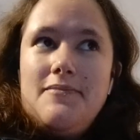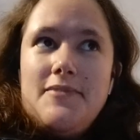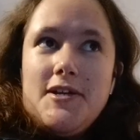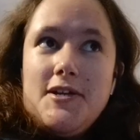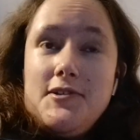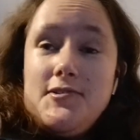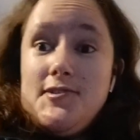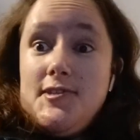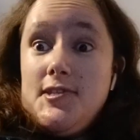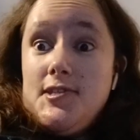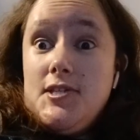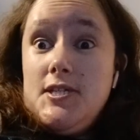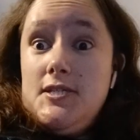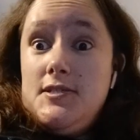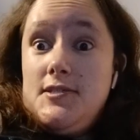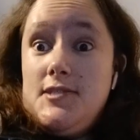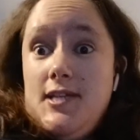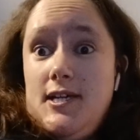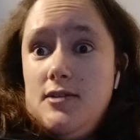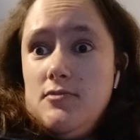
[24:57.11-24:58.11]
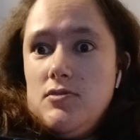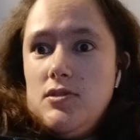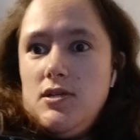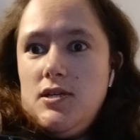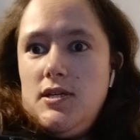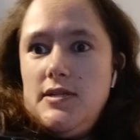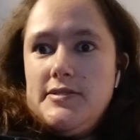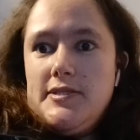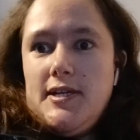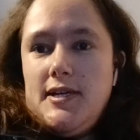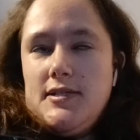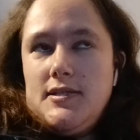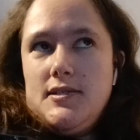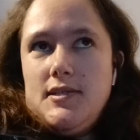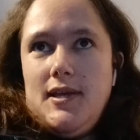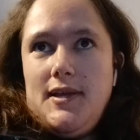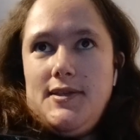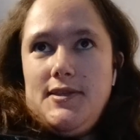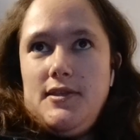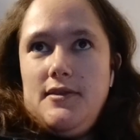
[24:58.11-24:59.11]
Because it turns out that her dad
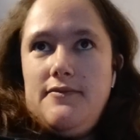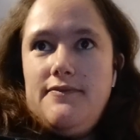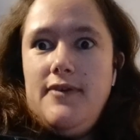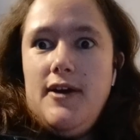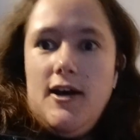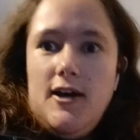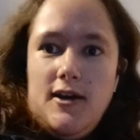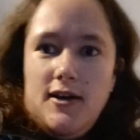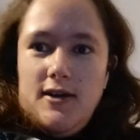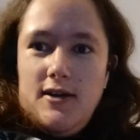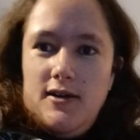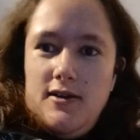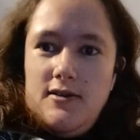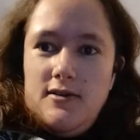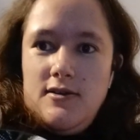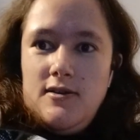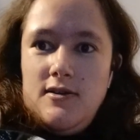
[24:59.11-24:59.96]
has had an affair